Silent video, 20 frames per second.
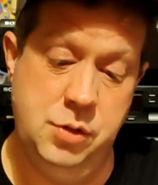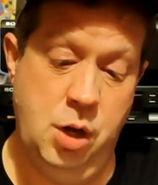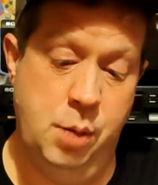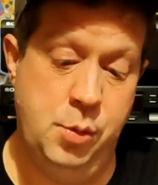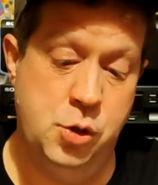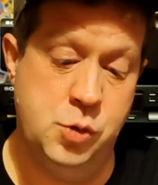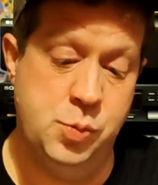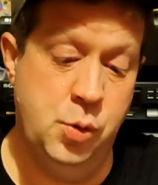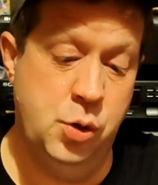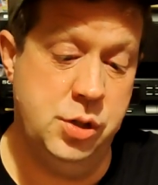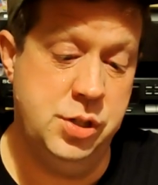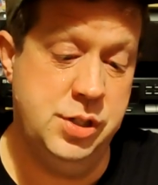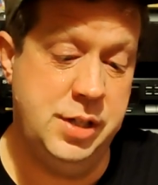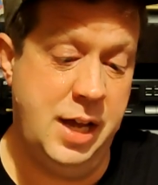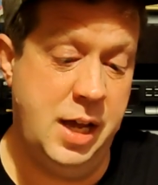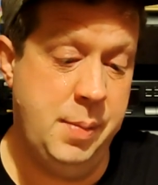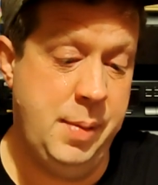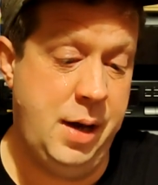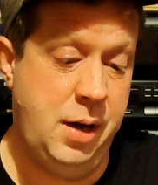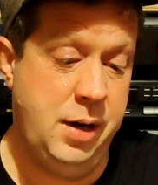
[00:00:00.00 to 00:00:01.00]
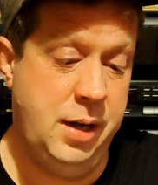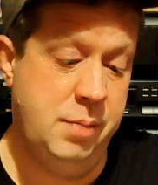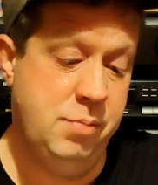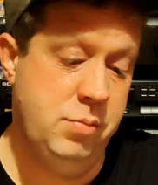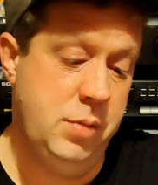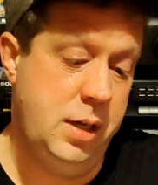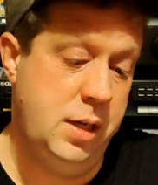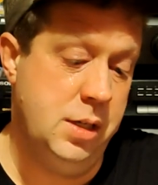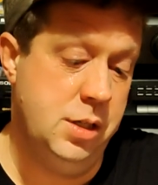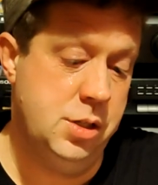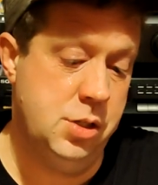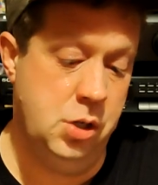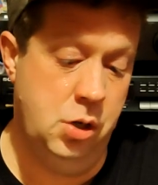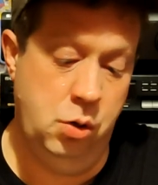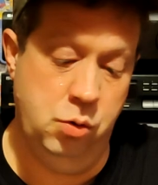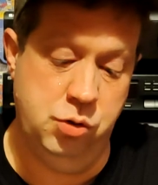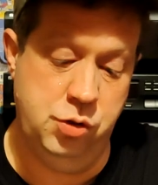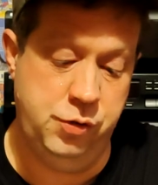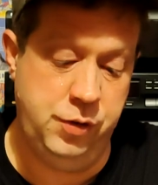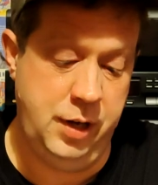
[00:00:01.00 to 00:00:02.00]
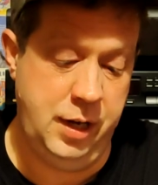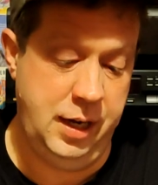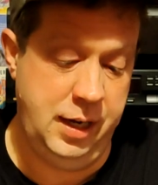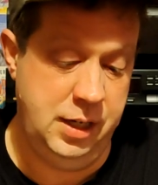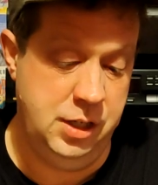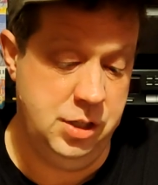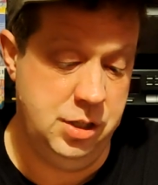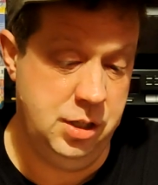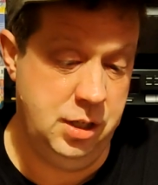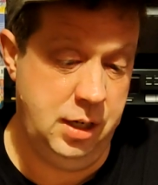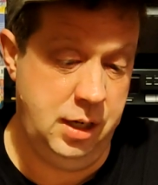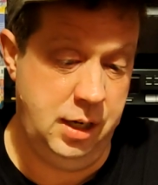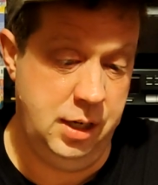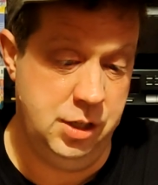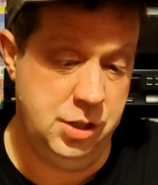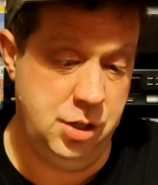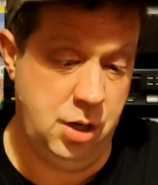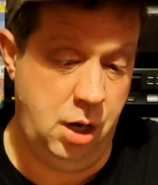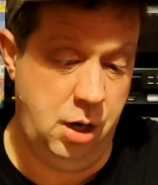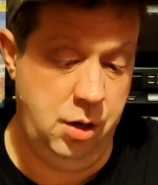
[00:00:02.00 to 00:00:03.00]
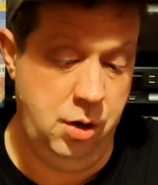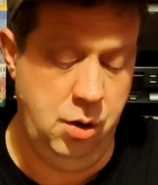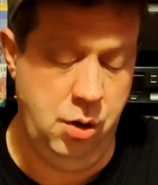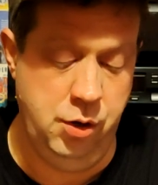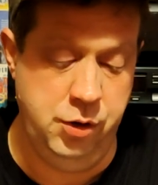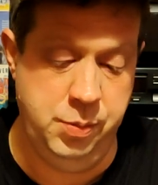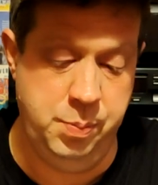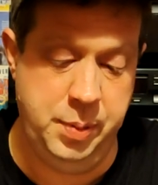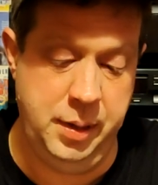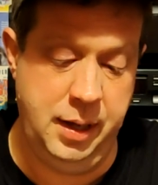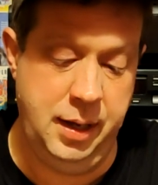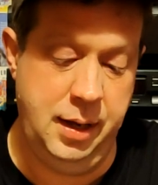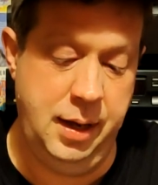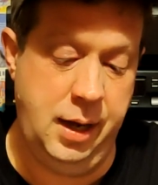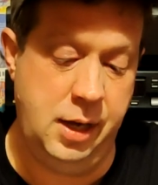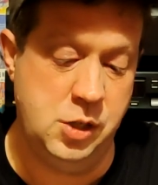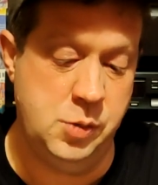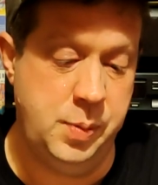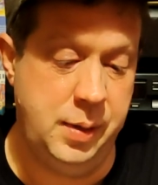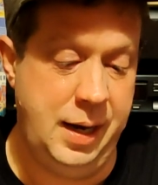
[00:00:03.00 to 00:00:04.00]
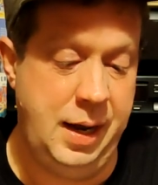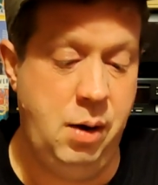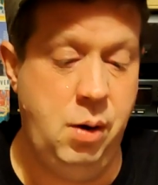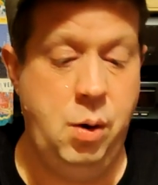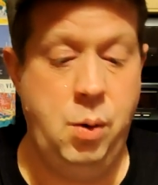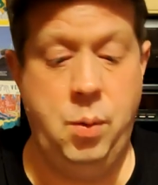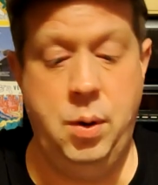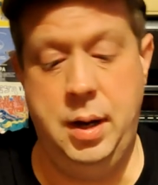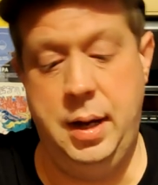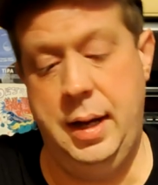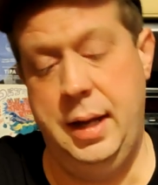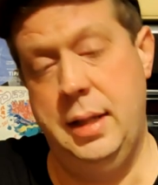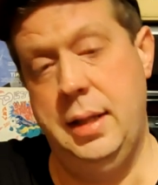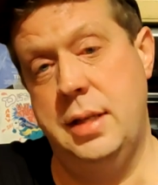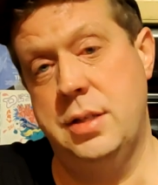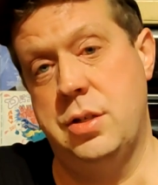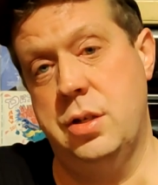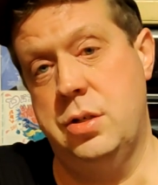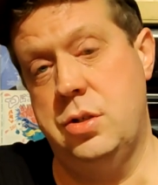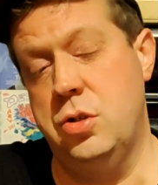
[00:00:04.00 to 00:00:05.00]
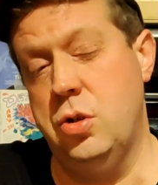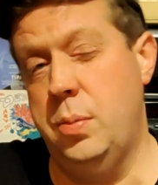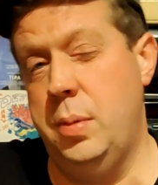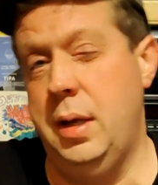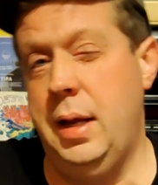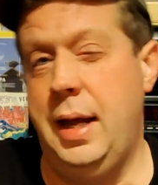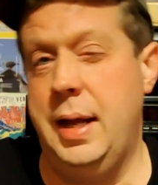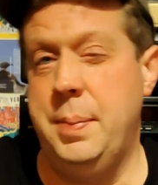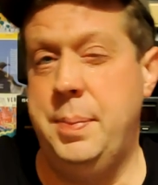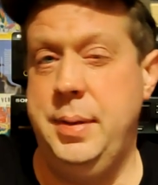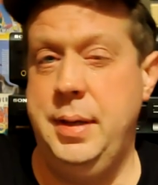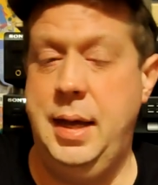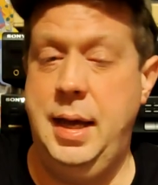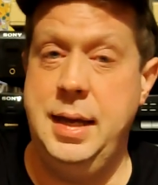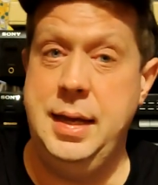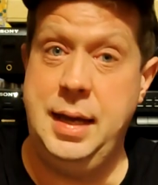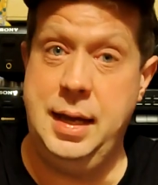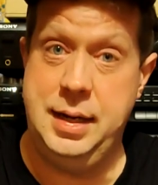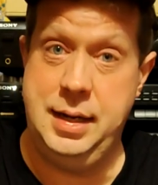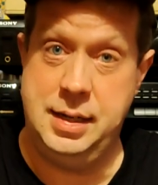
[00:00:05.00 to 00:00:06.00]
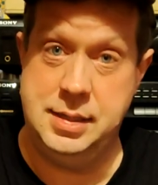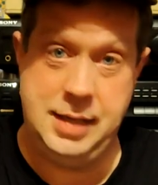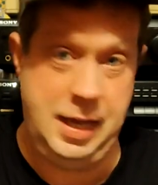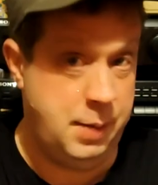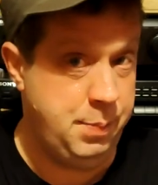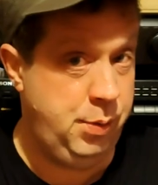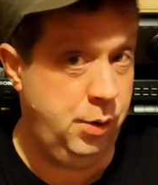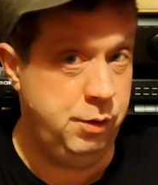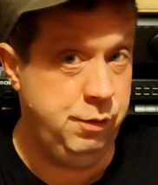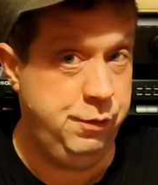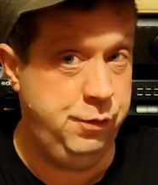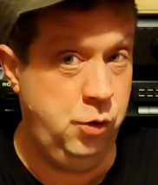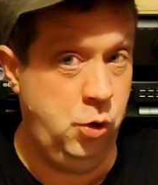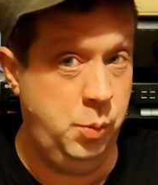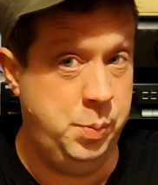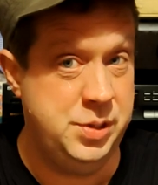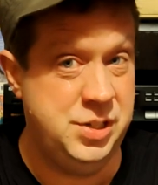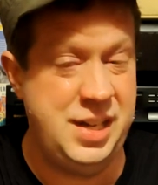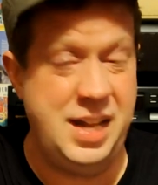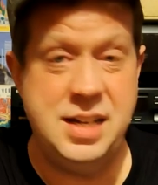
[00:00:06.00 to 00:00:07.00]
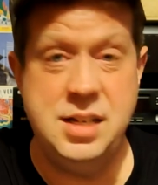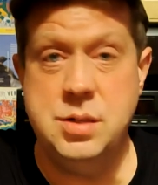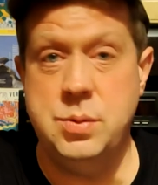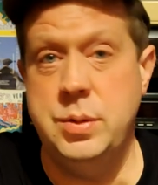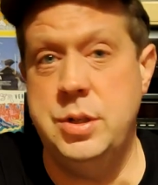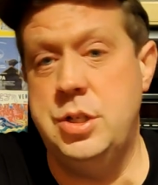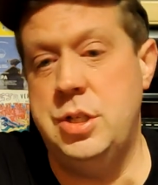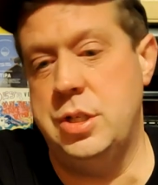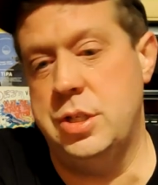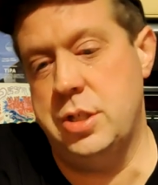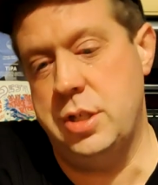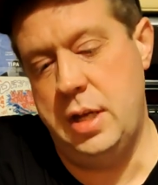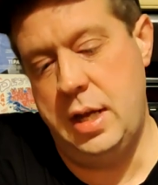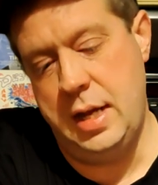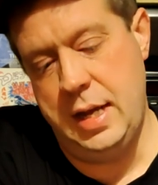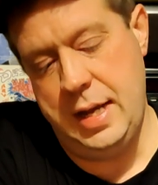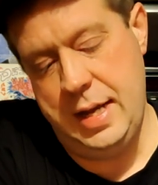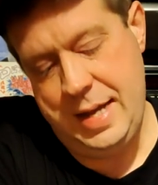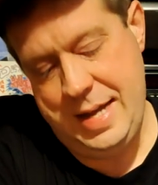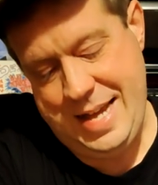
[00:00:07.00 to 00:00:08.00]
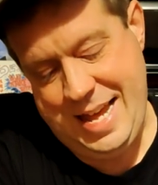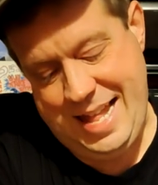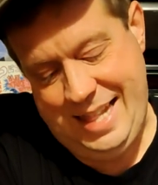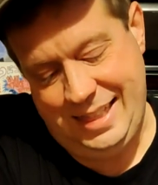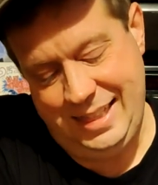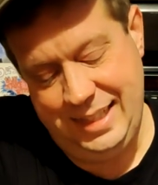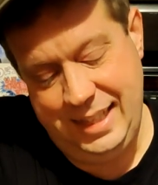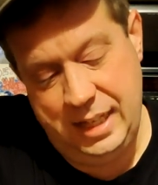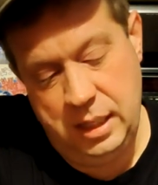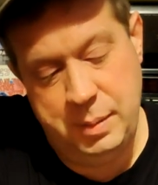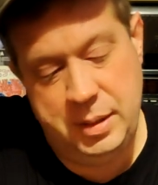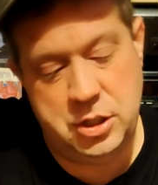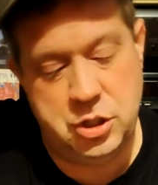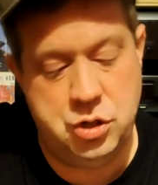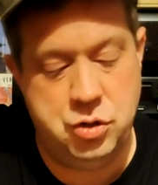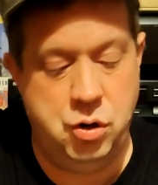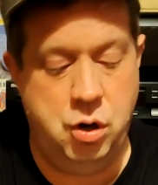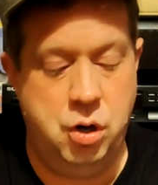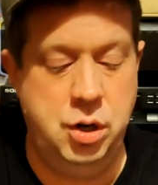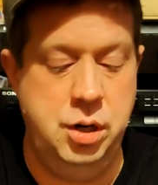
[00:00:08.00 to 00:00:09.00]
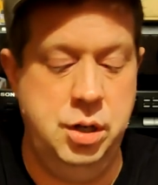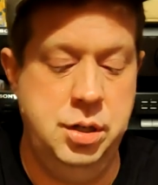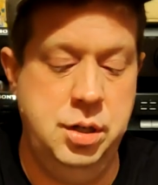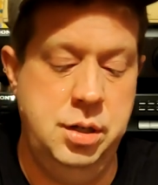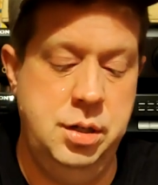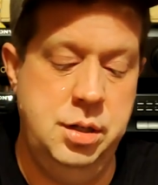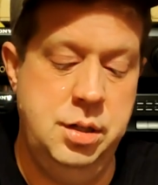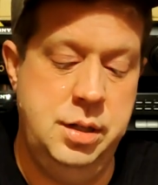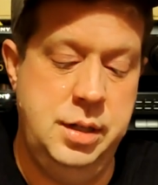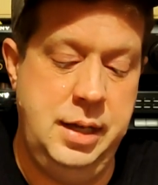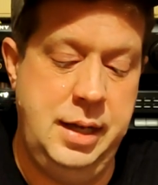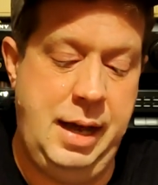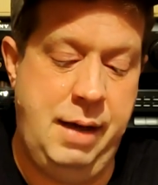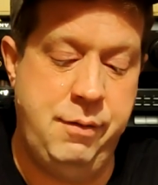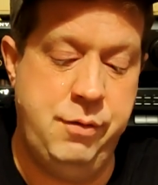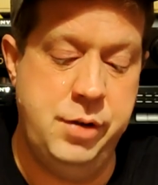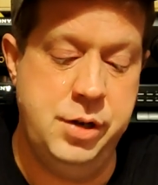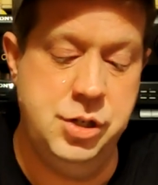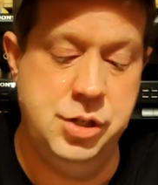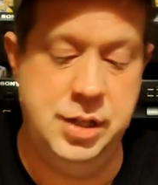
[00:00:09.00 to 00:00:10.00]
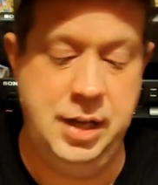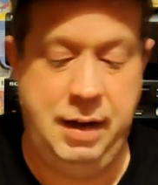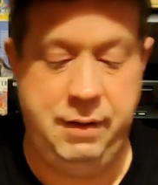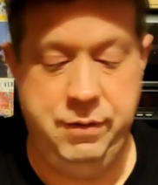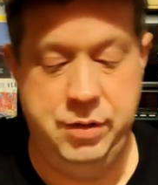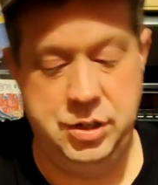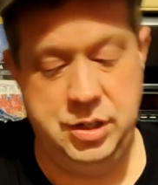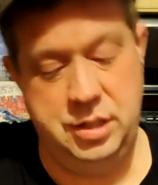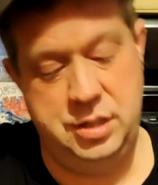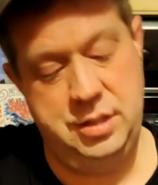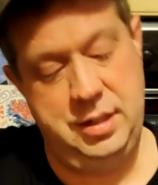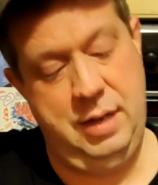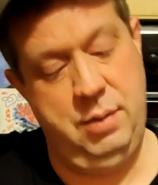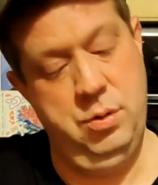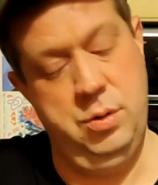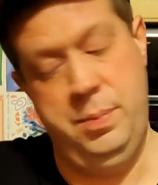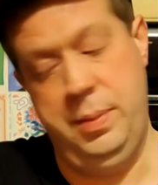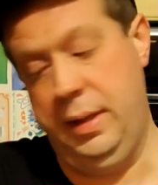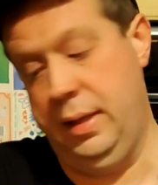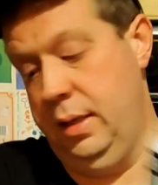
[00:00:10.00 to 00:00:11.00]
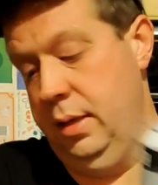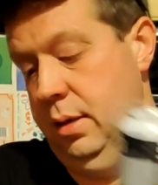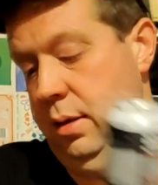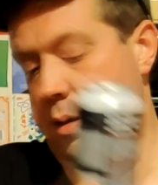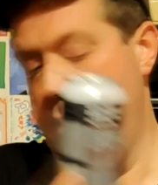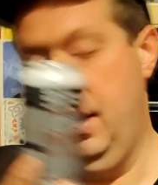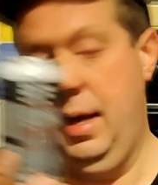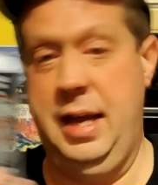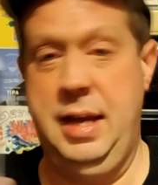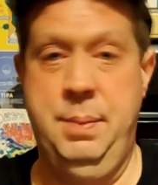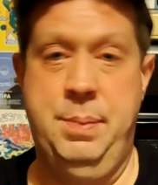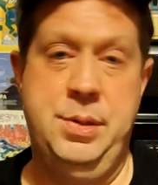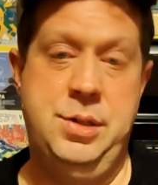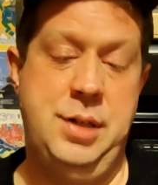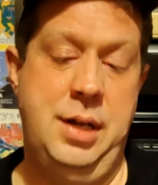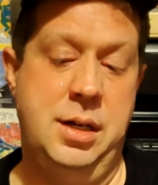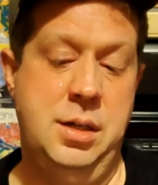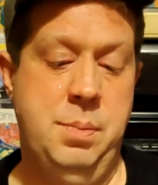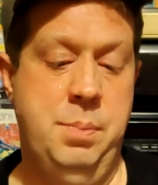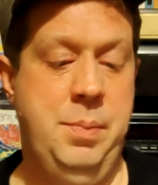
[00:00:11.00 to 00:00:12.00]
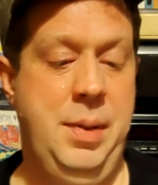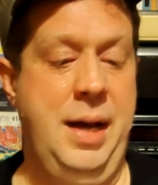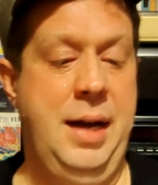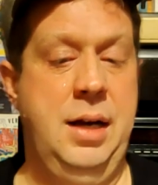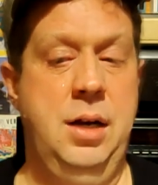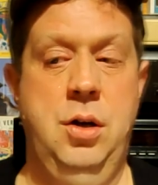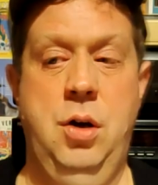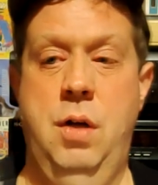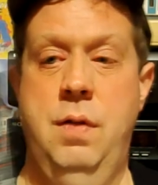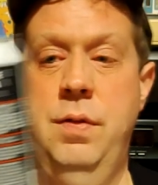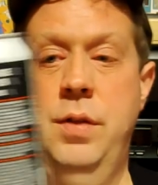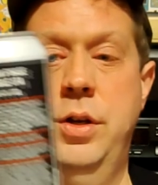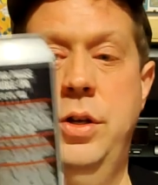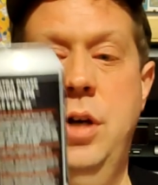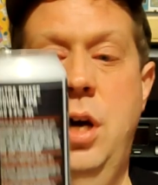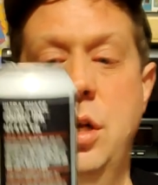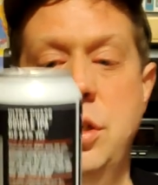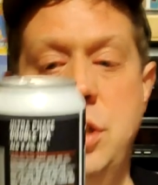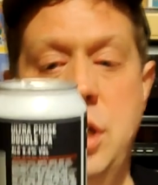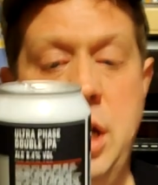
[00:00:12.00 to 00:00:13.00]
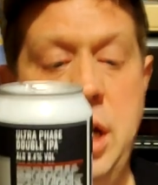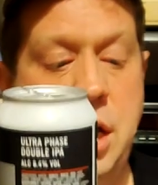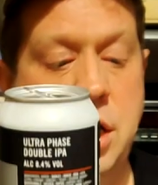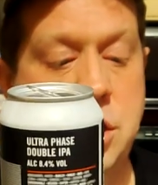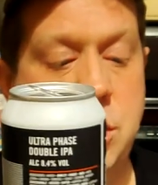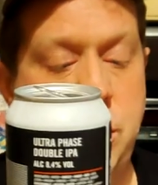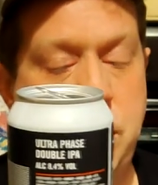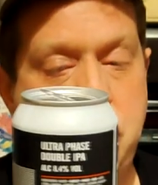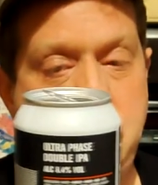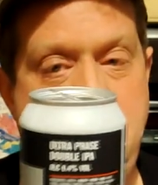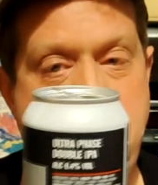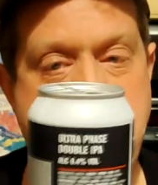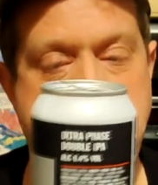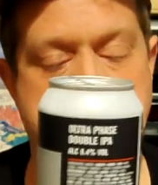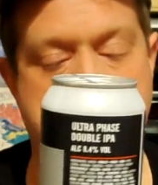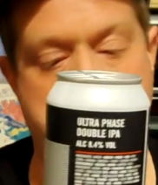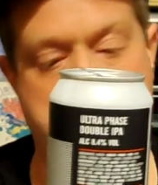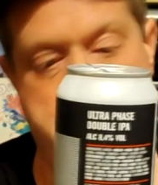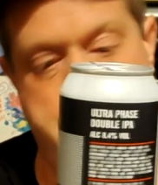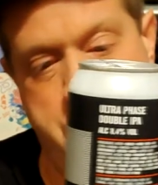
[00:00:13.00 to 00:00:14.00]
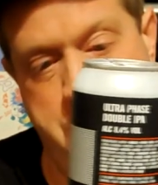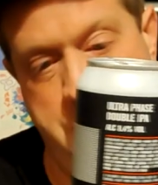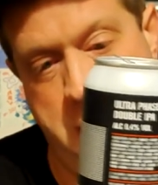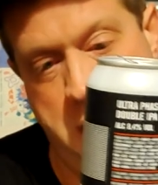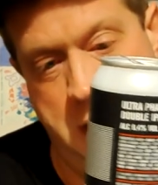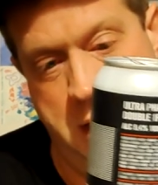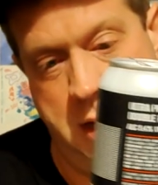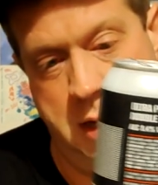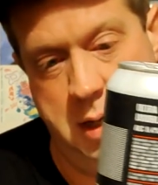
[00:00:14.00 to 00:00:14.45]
not much more to say about it. It's Ultra Phase, it's a North beer, it's been out a while, it's a double IPA, and it's 8.4%, which is a little bit stronger than the average. The average, I'd say, would be 8% bang on the dot. So we cracked it open.